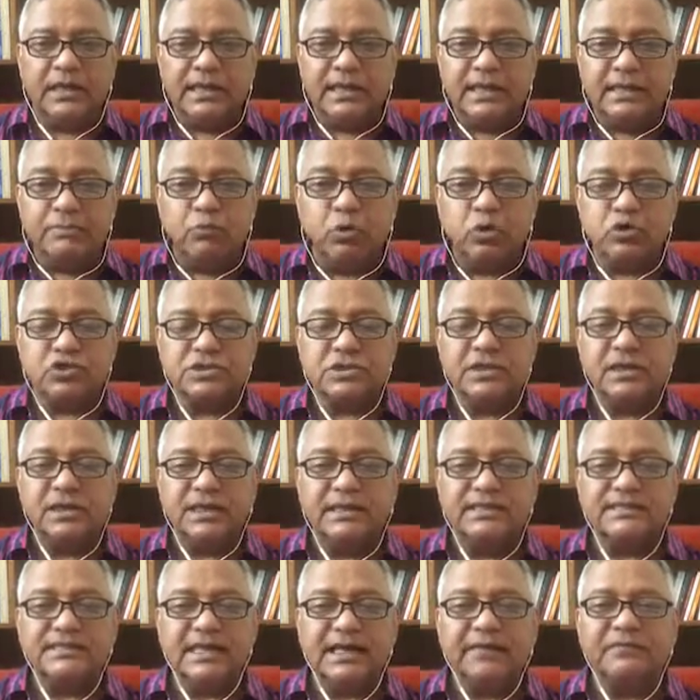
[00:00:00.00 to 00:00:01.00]

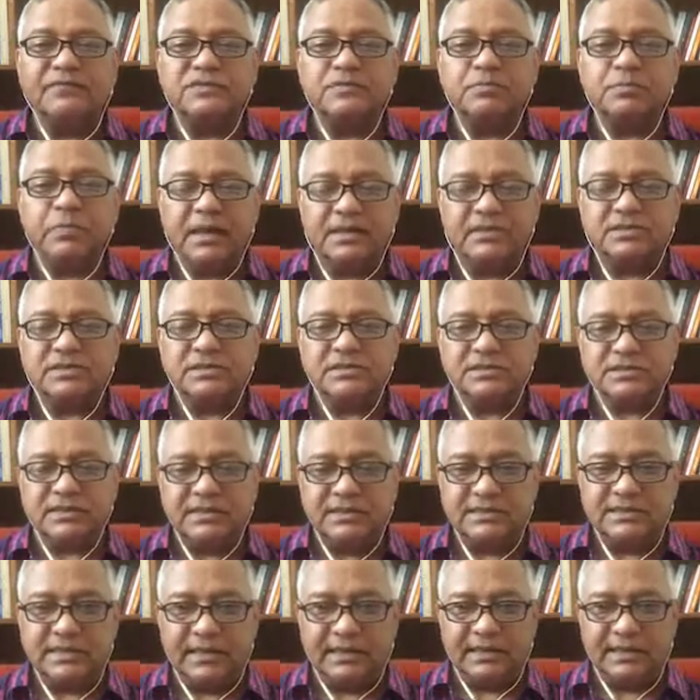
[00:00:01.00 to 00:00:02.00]
emotionally safe spaces
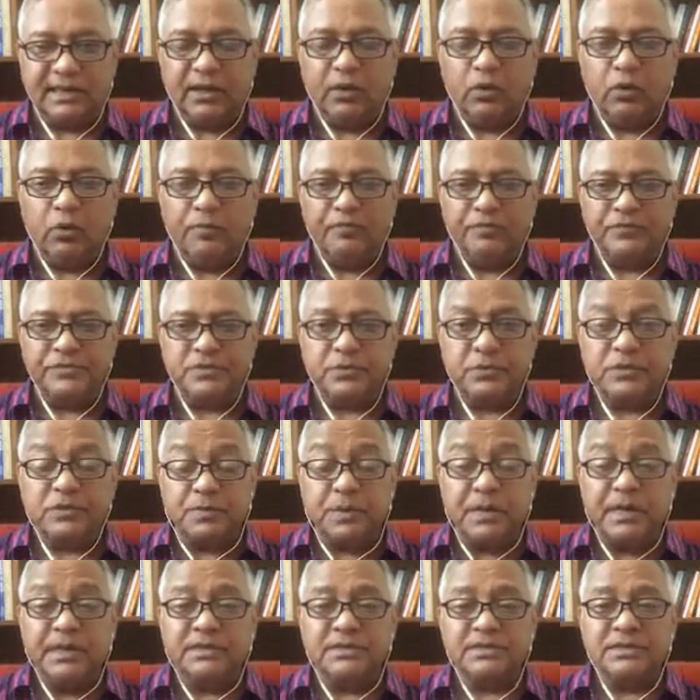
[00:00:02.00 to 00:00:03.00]
inside their homes, which
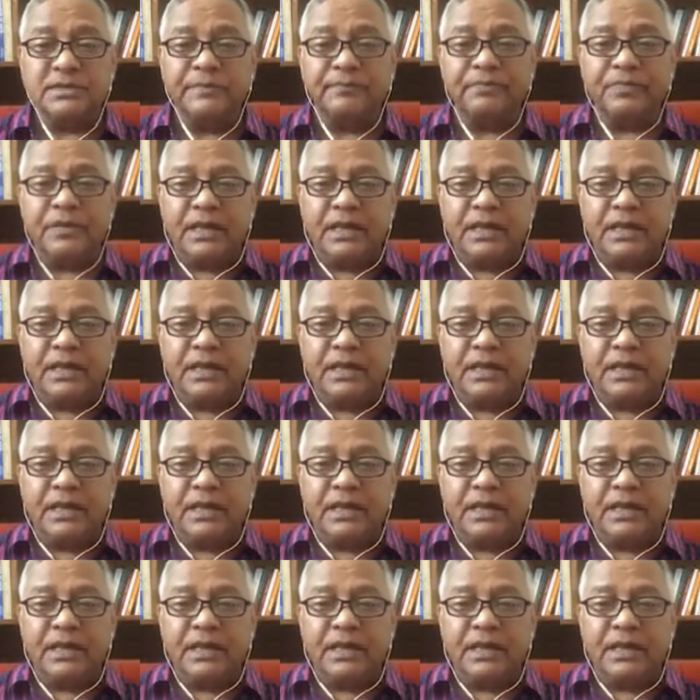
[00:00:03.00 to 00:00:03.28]
means